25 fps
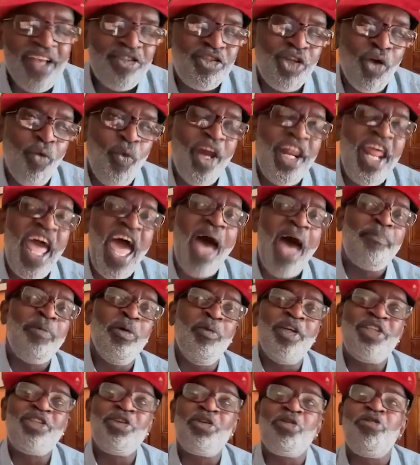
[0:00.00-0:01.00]
So what happened
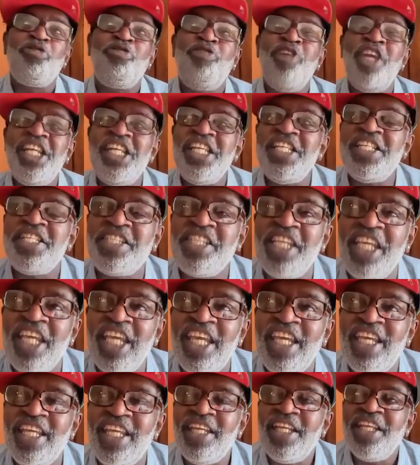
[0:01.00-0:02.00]
with the graffiti
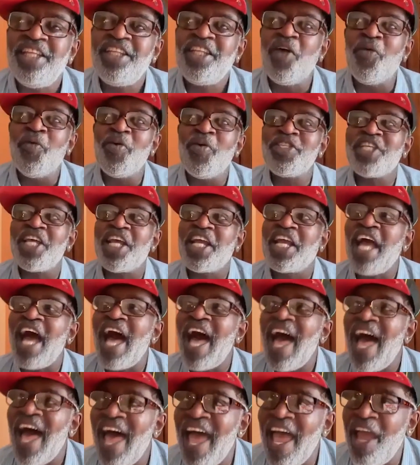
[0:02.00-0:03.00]
scene? There was a
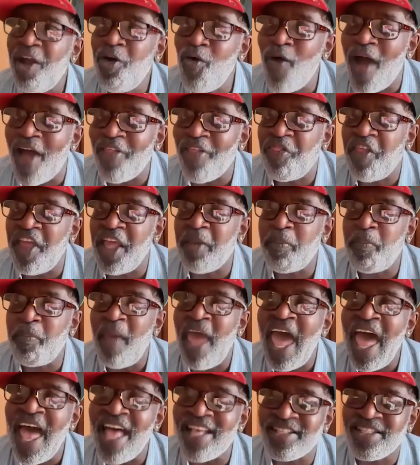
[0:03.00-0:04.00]
guy who I think
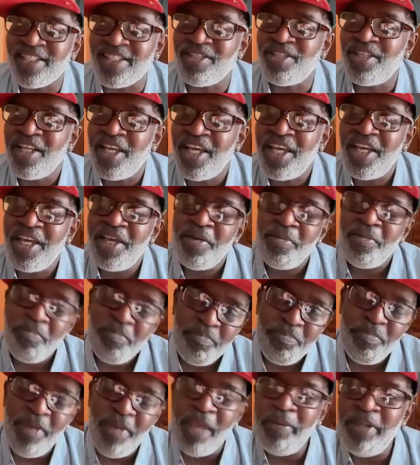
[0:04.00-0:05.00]
passed
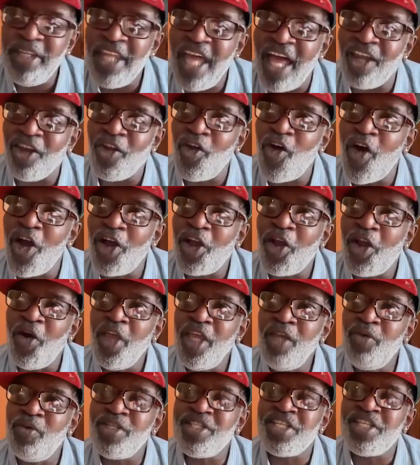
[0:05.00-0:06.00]
maybe not long ago.
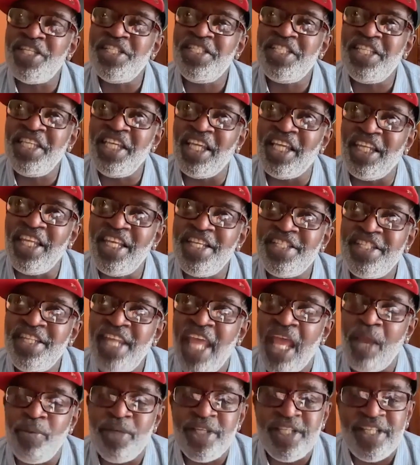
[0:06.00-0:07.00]
He was a dealer. His
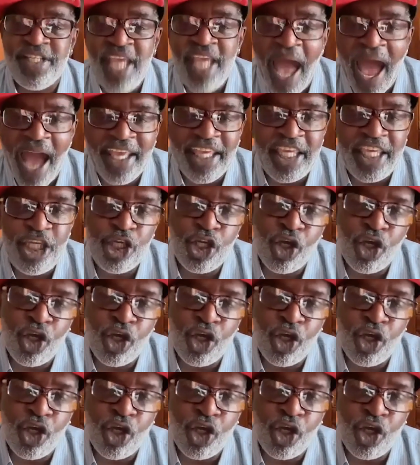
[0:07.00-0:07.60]
name was Yaki